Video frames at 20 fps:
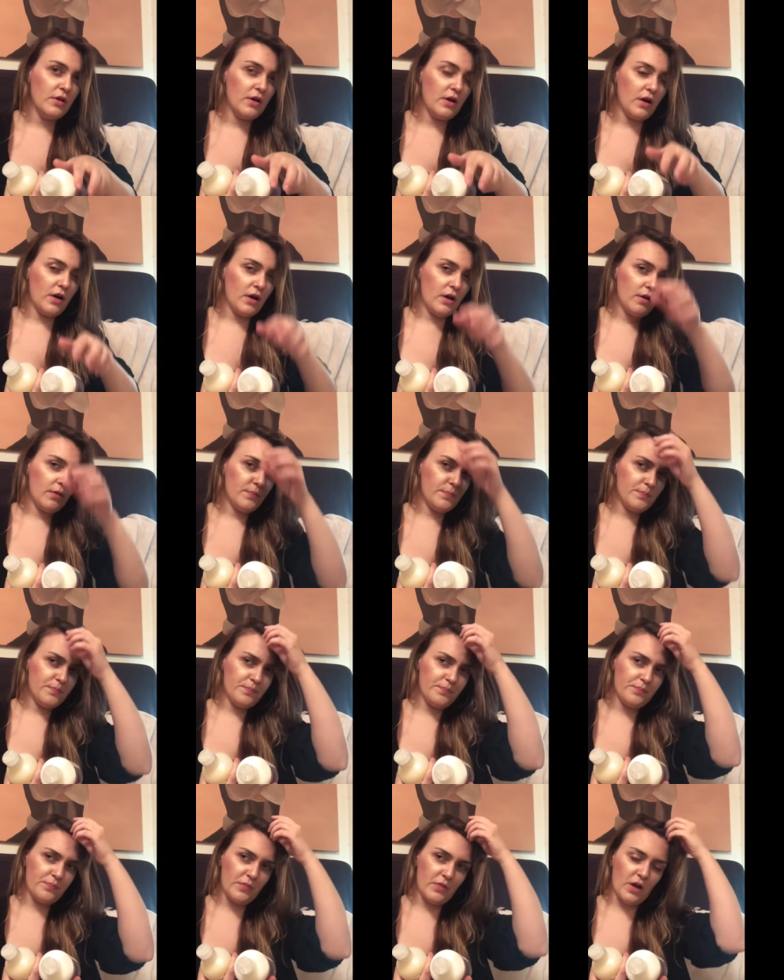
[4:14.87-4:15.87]
um,
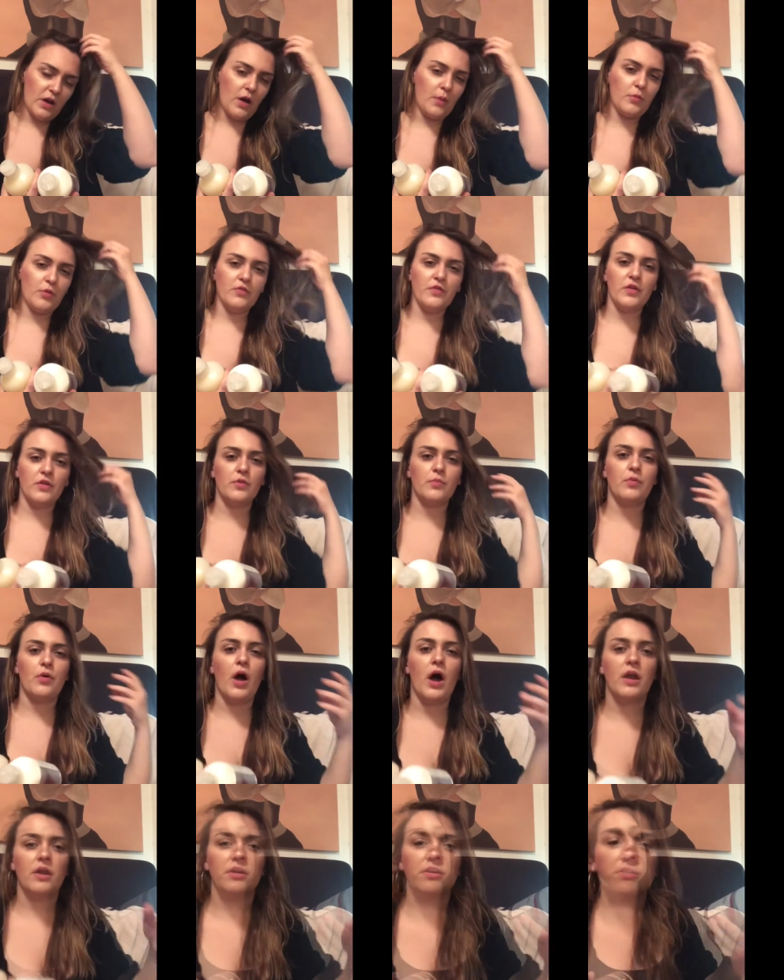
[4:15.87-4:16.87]
a couple of other
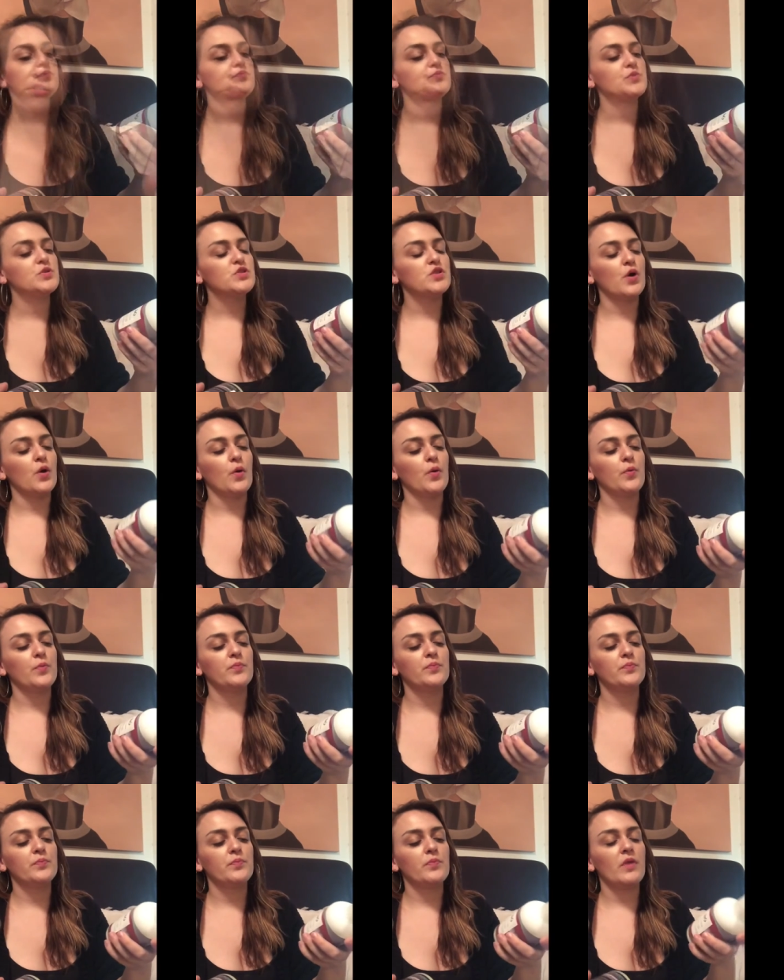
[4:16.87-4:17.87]
products. So
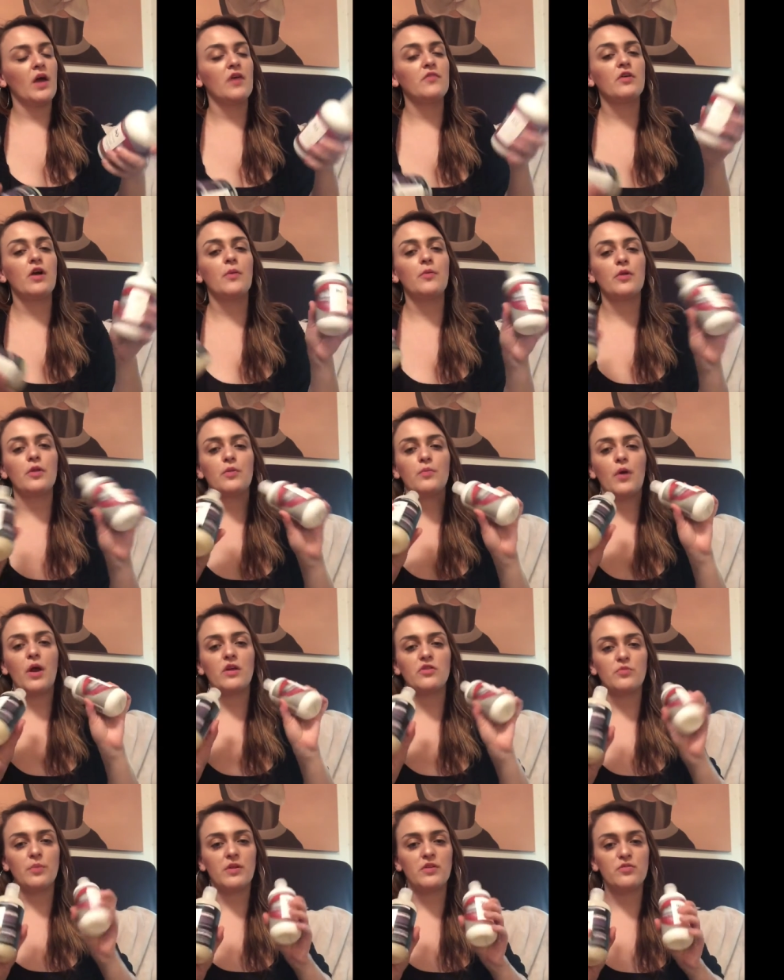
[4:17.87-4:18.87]
I have a couple other
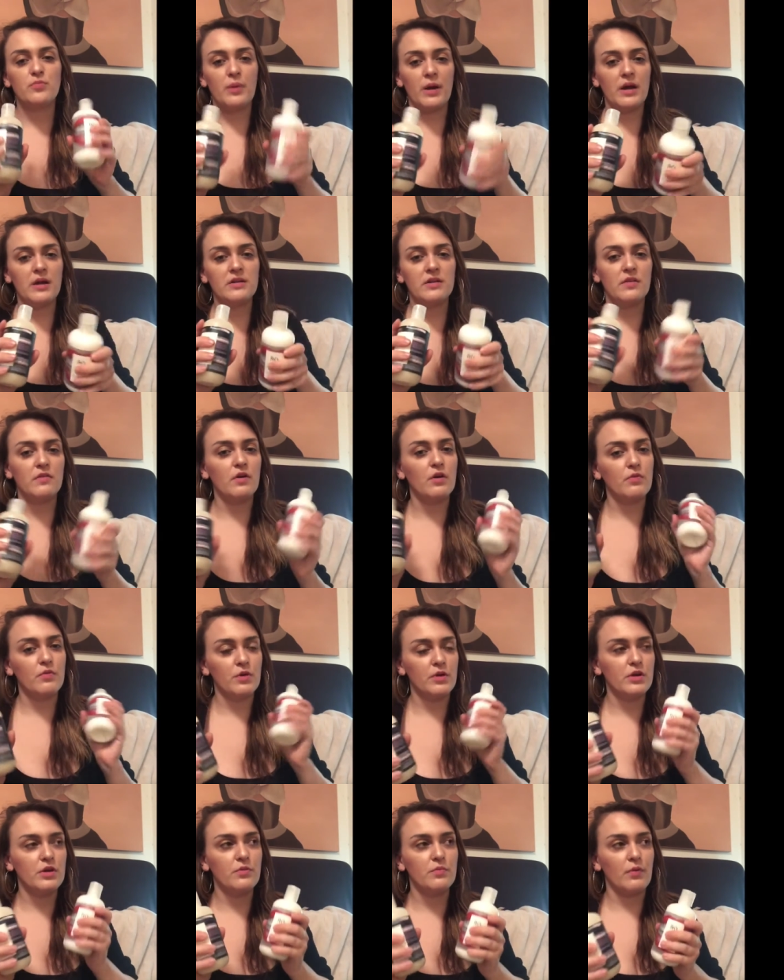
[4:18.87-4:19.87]
products by this brand and they're a
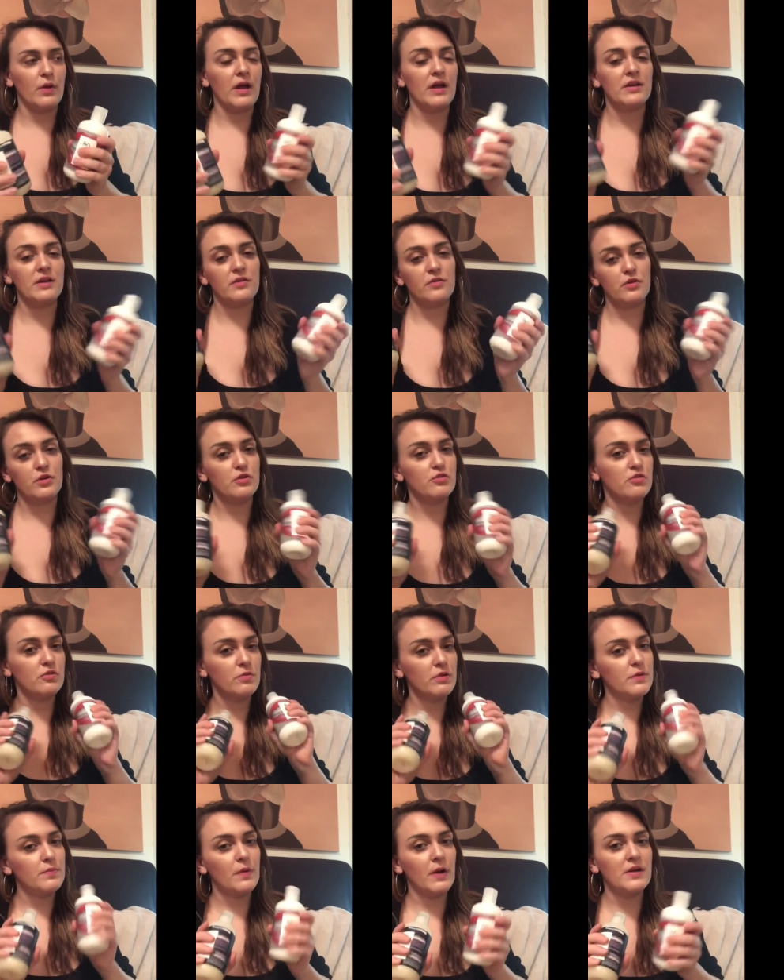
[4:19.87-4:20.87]
really good brand and they're usually
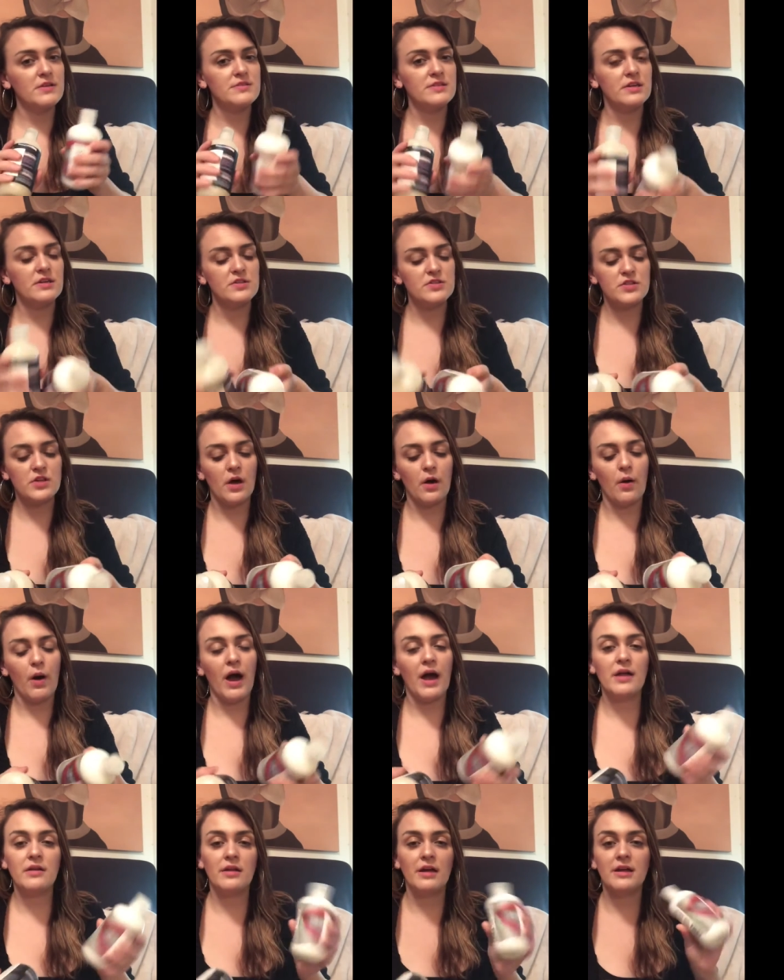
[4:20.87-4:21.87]
really pricey so
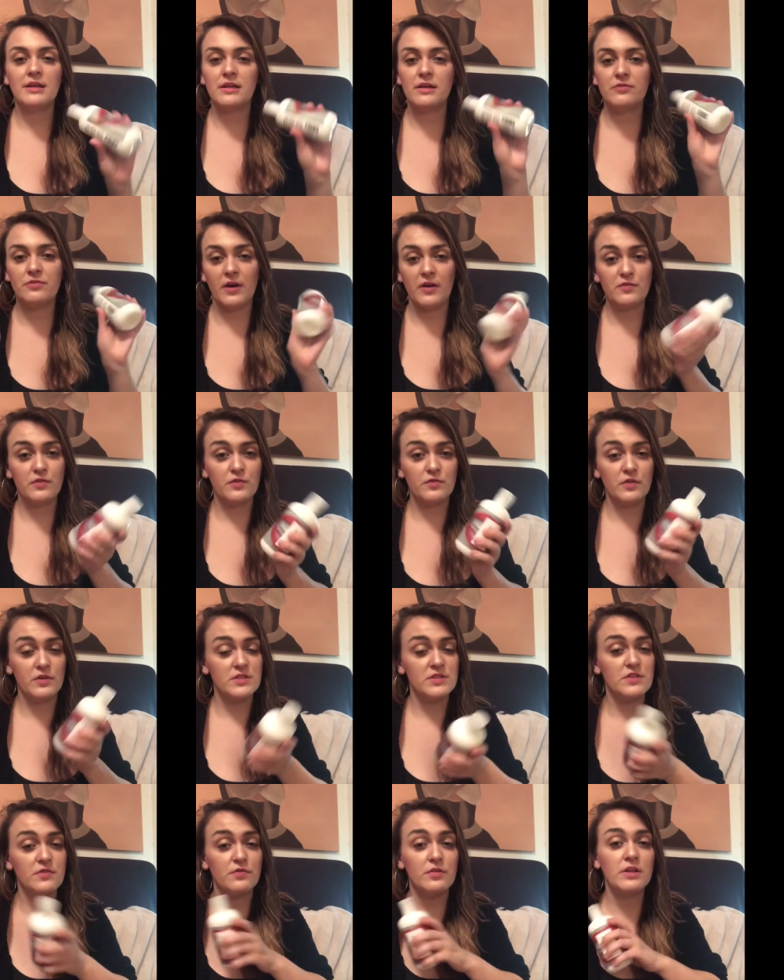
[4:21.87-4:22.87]
I like that
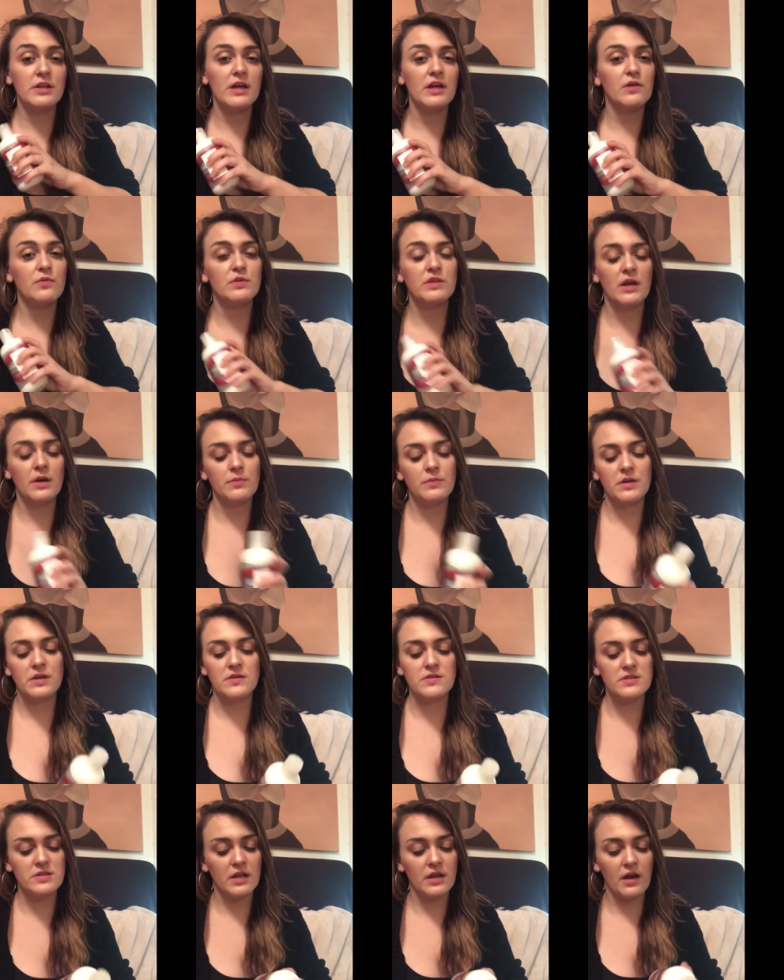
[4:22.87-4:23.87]
FabFitFun's affiliated with them
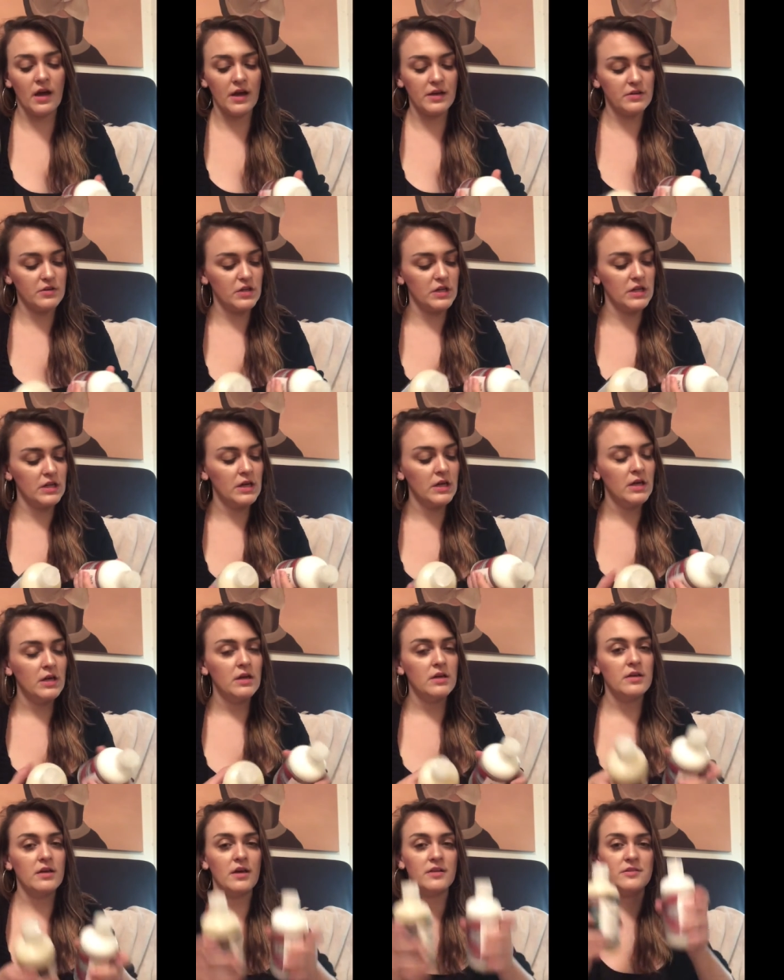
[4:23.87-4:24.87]
because then I can
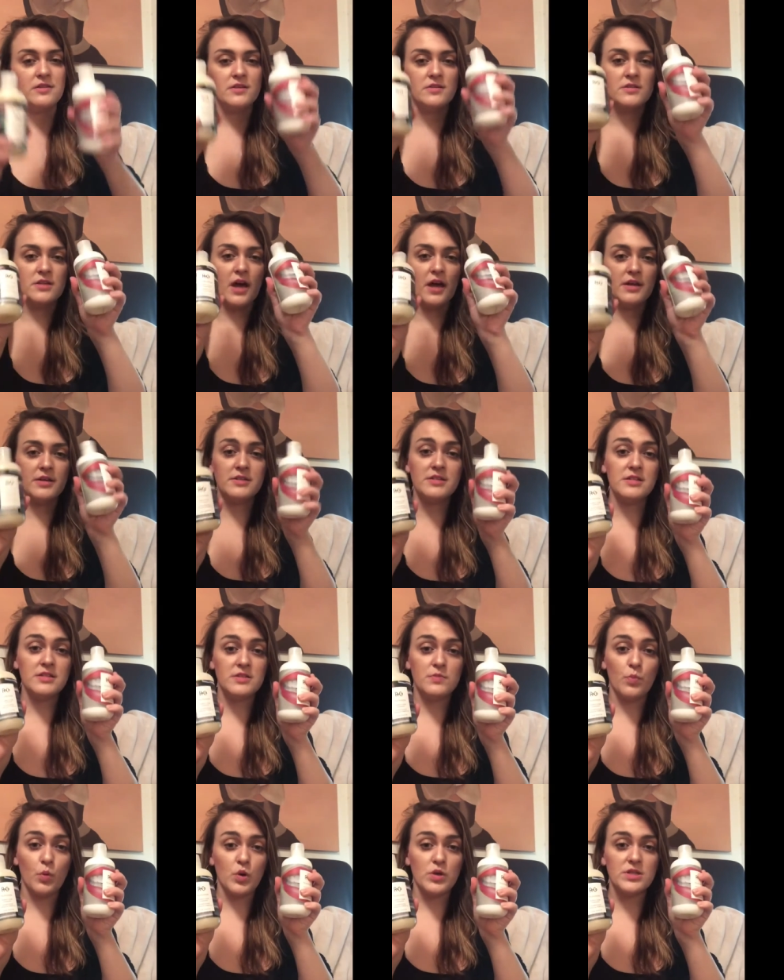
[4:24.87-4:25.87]
get these at a dis
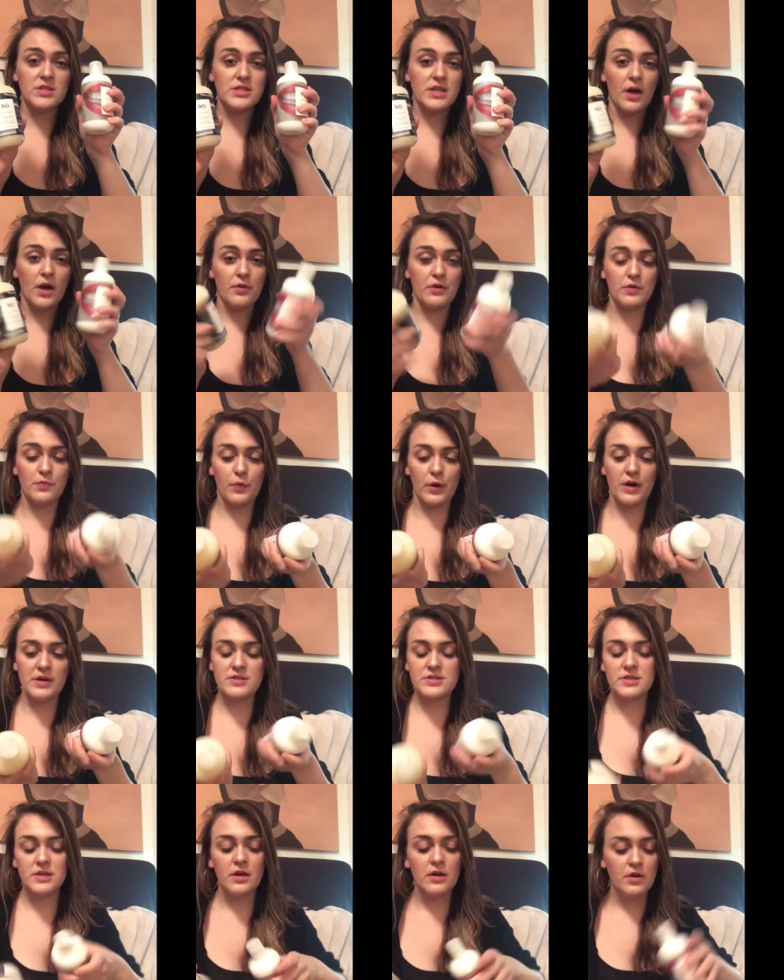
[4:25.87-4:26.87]
more discounted
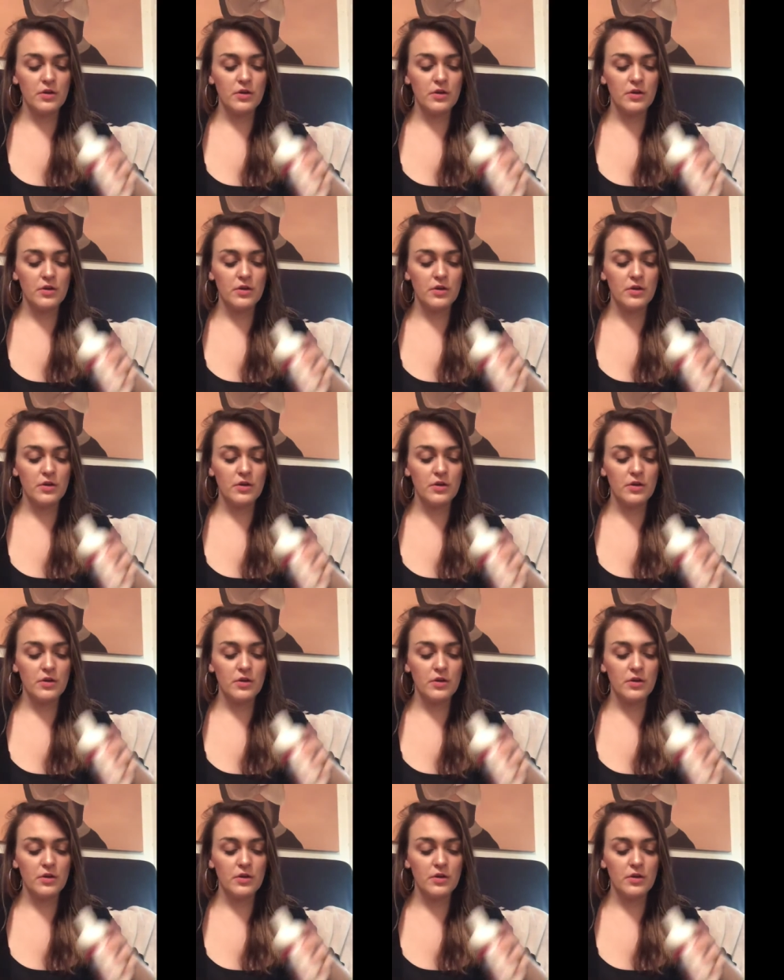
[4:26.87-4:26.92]
price.